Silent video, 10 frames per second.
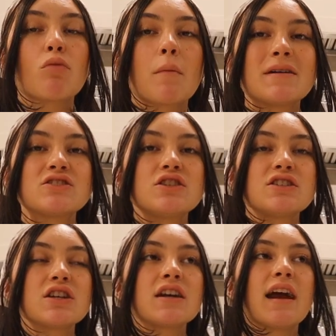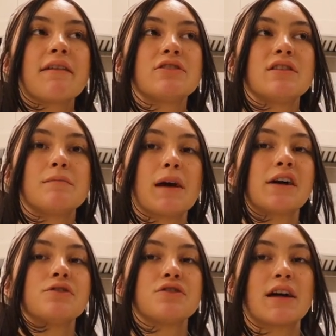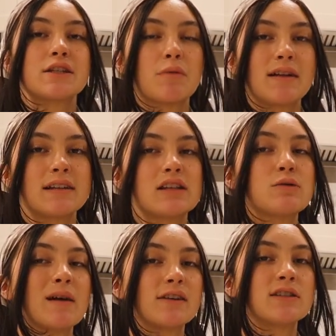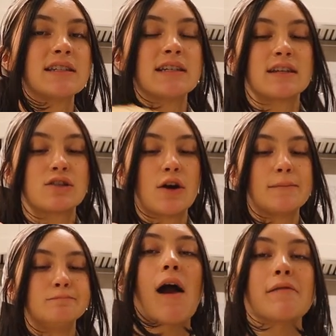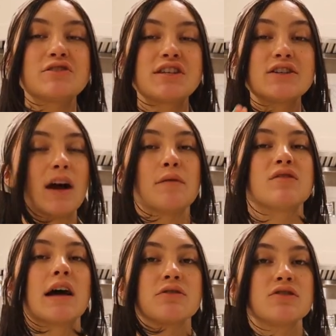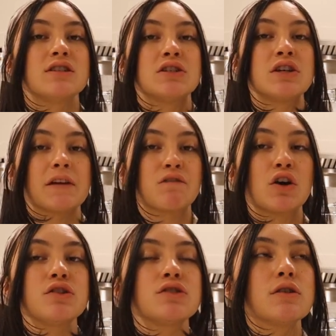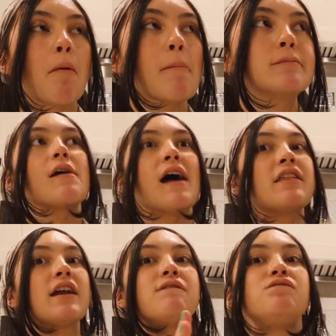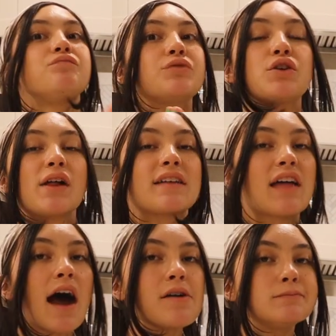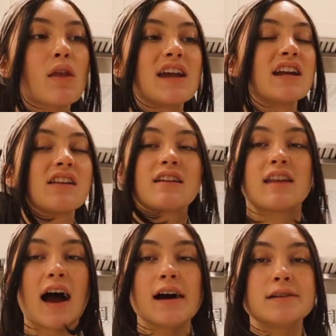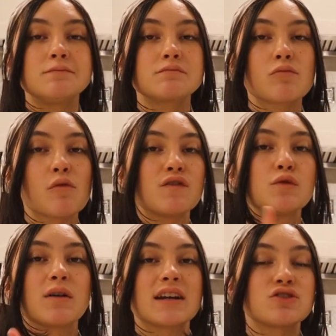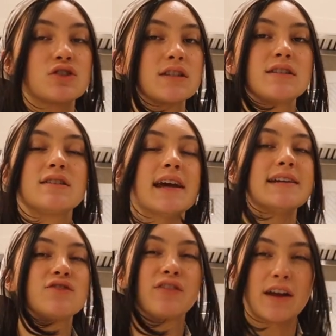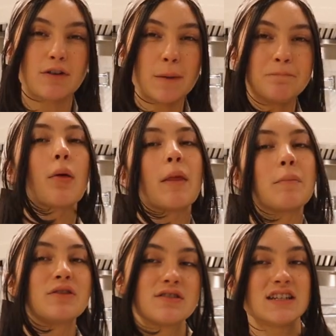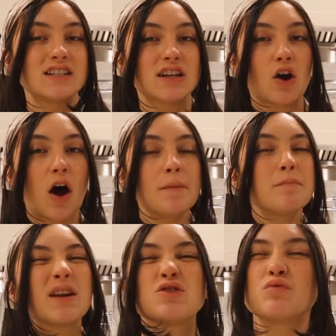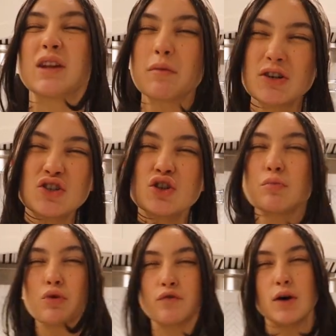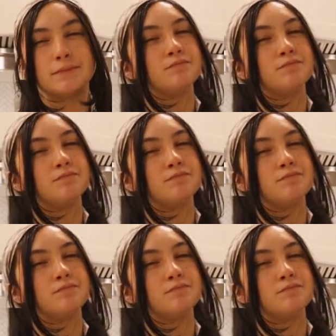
It makes it taste like an everything bagel, so that's why I like this bagel seasoning is good. I would say try it without the seasoning first, and then if you like that, eat it like that. And if you want extra taste flavor, then put the seasoning on. But it's really what you're in the mood for.